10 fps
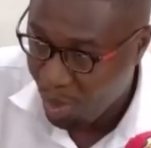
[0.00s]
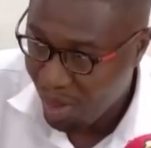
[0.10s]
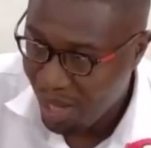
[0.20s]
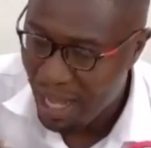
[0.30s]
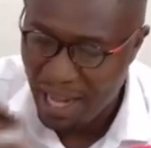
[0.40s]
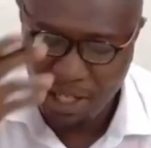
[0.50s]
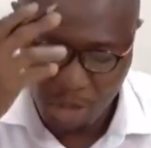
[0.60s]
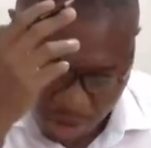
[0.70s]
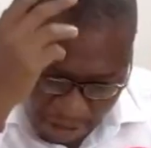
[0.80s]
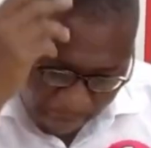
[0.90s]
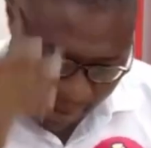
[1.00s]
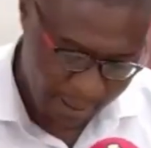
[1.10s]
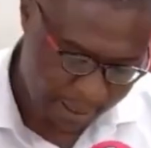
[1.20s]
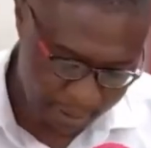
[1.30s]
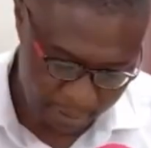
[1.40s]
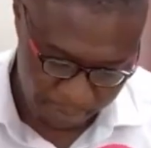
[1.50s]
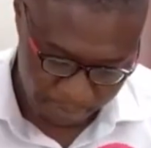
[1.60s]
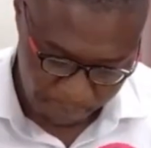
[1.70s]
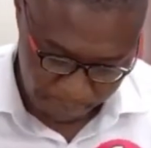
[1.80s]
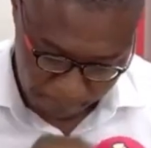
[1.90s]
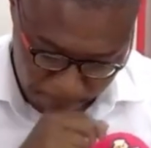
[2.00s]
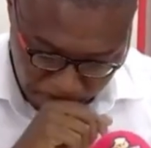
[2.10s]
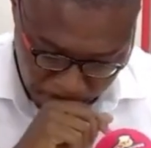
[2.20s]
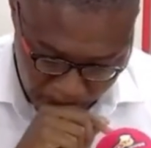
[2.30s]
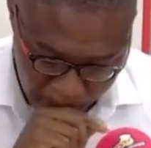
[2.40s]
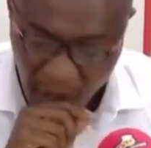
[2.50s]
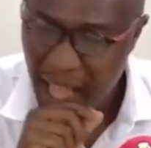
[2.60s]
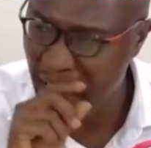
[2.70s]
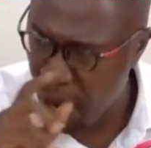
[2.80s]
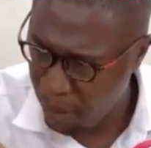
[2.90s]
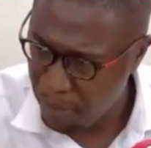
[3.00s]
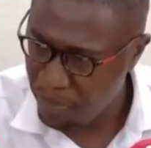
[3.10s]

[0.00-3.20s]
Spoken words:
and Joseph Paintsil. Now,